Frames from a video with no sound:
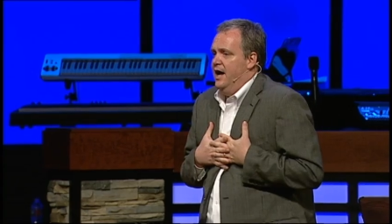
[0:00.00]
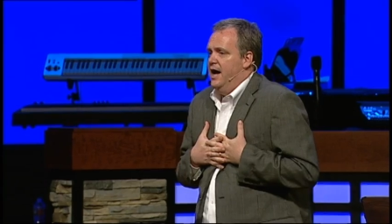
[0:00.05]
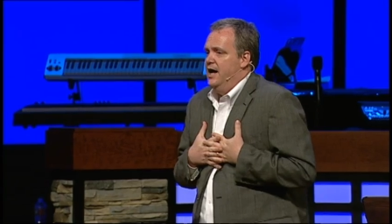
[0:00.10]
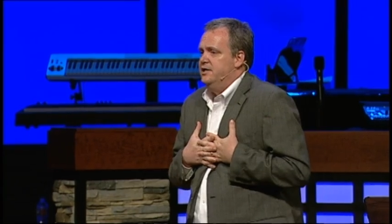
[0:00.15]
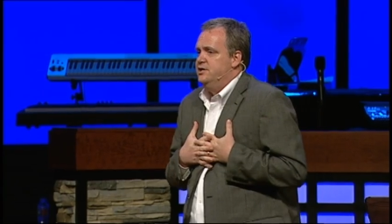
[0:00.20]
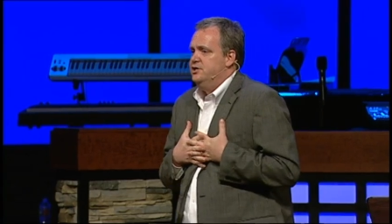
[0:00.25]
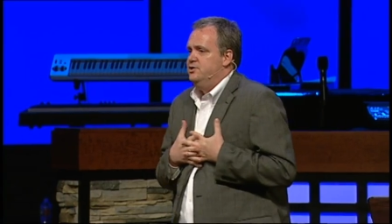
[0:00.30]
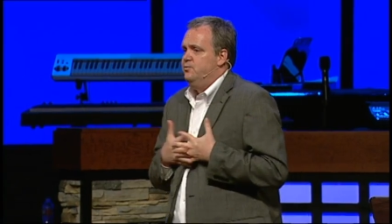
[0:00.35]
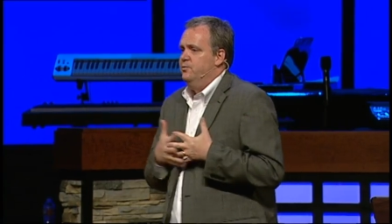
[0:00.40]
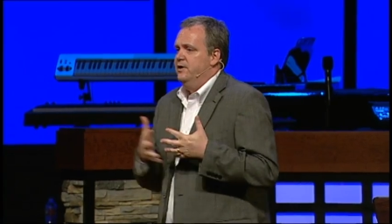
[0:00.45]
I
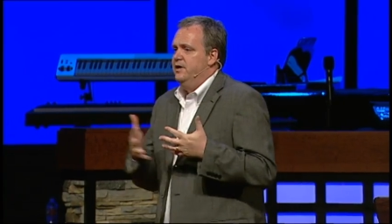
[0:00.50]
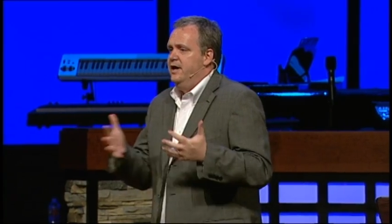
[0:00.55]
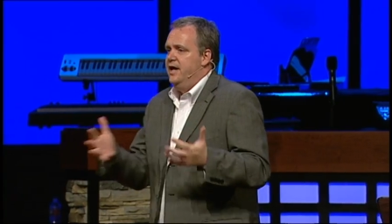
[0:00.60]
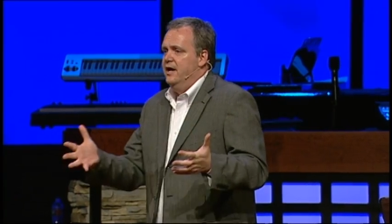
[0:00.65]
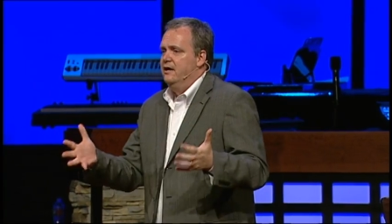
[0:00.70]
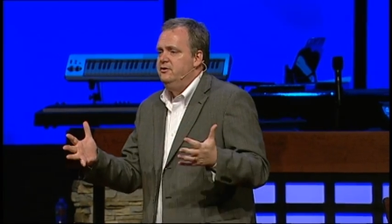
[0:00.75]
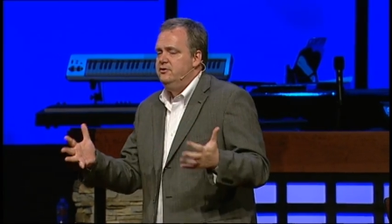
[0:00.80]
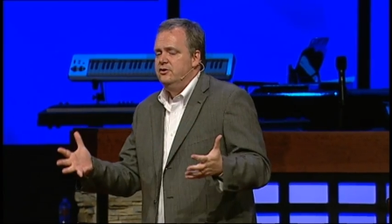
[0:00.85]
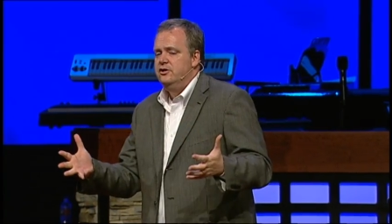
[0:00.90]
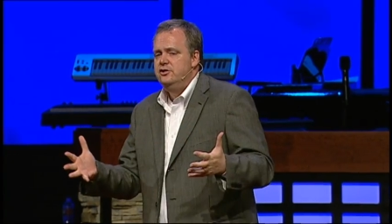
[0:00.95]
just went
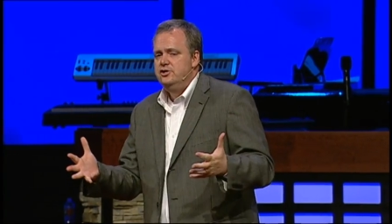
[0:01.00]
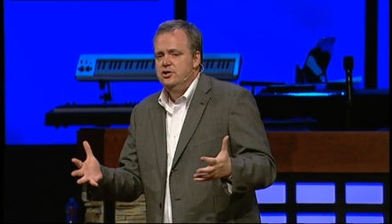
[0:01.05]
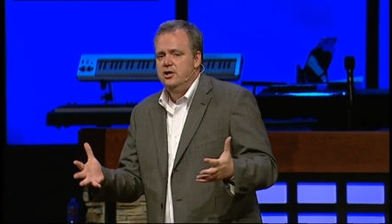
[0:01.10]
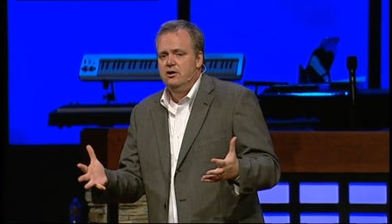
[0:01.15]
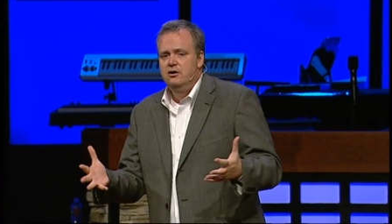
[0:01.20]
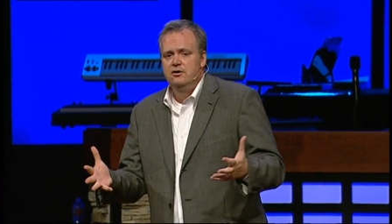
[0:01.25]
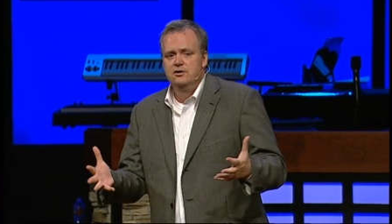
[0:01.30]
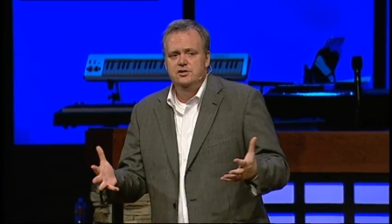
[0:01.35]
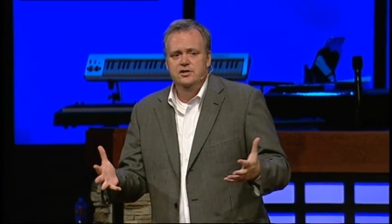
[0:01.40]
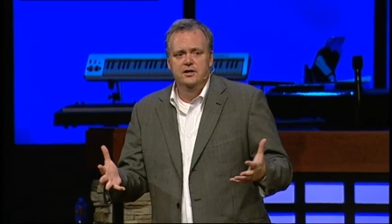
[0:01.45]
down to a
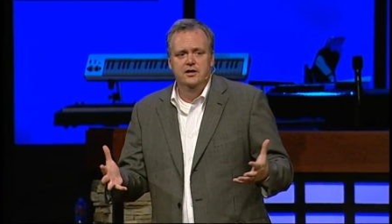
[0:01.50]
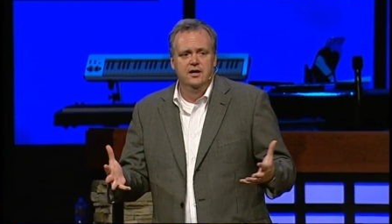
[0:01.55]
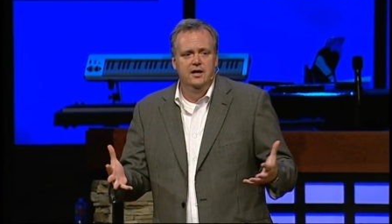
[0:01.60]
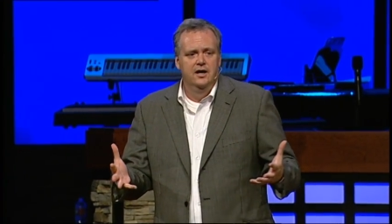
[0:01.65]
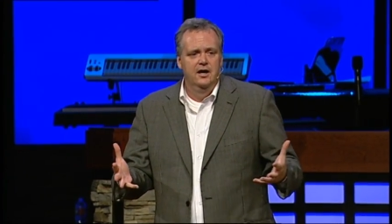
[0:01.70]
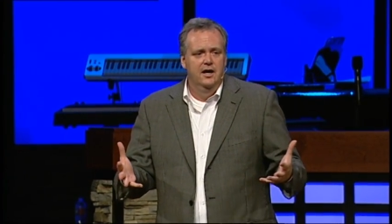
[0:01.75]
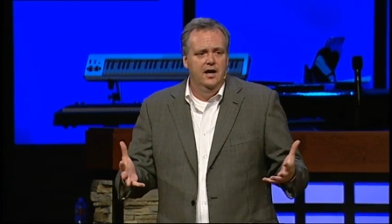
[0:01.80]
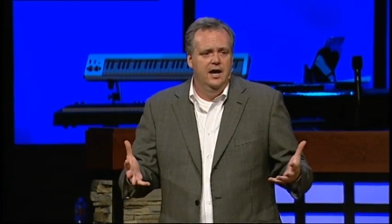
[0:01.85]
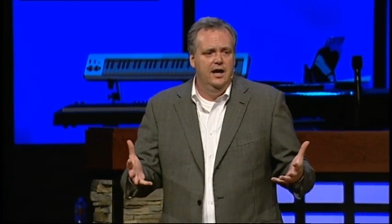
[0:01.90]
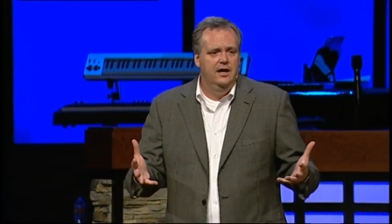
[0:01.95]
church, and,
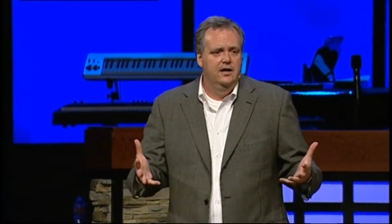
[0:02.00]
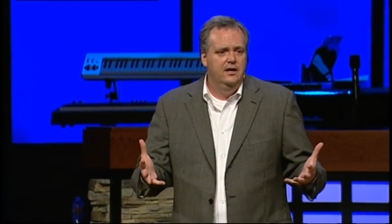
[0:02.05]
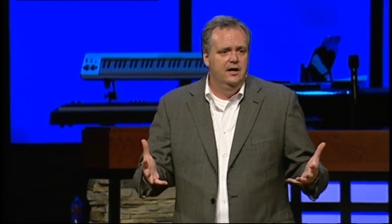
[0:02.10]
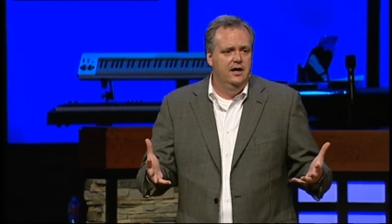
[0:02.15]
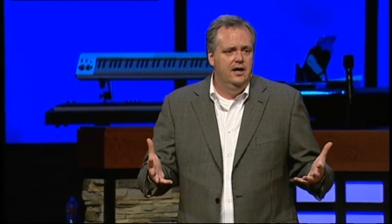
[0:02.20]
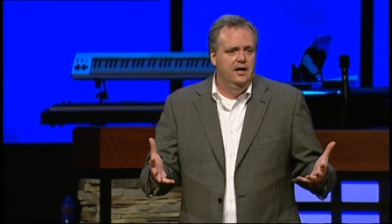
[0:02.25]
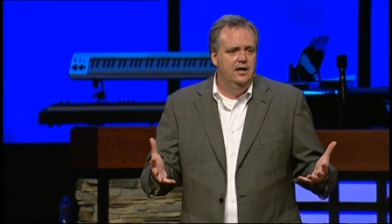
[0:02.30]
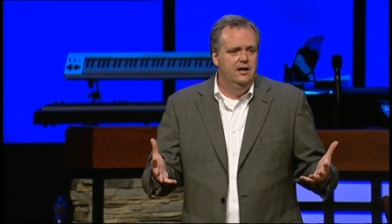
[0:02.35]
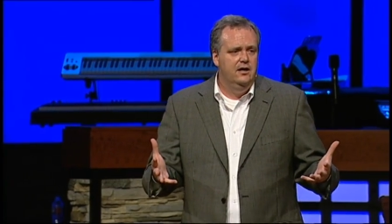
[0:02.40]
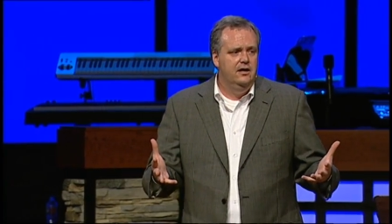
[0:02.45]
and,
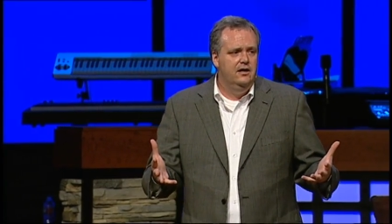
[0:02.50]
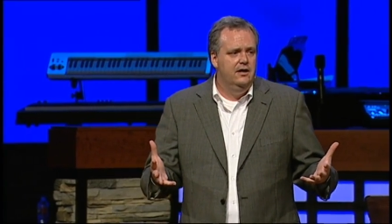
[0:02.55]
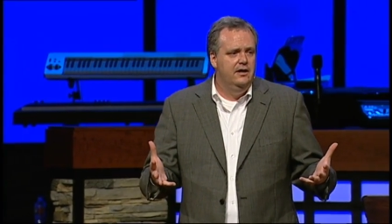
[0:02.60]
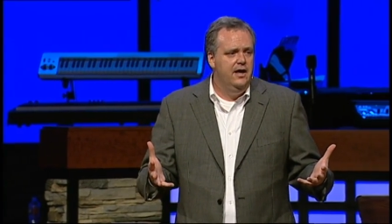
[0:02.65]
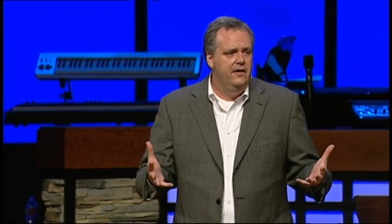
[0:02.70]
and, uh,